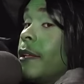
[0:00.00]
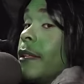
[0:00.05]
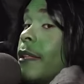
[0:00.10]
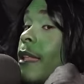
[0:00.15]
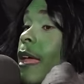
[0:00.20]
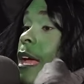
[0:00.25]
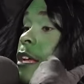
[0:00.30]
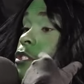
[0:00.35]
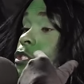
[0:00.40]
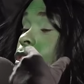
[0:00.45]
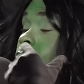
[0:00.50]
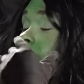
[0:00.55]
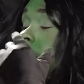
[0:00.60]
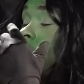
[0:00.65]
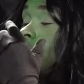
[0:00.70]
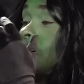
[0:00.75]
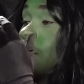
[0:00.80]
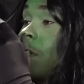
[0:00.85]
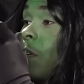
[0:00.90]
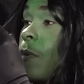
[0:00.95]
that shit
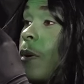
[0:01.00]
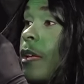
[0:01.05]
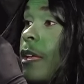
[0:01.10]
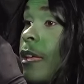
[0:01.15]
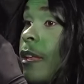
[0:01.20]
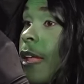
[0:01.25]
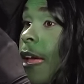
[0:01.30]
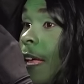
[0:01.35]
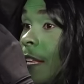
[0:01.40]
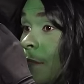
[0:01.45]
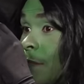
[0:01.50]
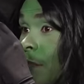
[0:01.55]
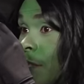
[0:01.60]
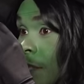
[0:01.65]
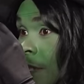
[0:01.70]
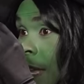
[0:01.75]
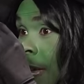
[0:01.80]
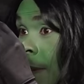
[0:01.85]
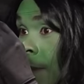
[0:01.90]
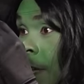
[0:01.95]
is going in S for
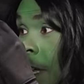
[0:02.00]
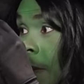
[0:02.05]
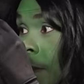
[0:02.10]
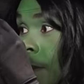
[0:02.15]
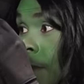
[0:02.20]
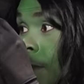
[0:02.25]
Sammie.